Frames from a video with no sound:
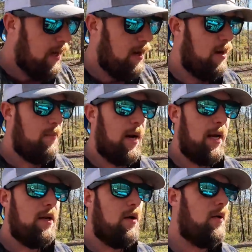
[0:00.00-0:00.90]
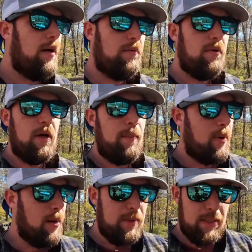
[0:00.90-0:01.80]
I don't know, I
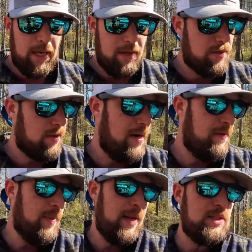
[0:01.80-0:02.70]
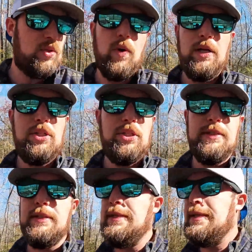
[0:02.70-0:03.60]
probably didn't answer everybody's
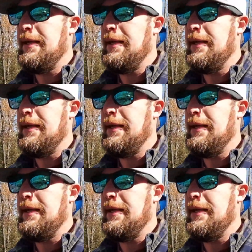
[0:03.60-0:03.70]
question.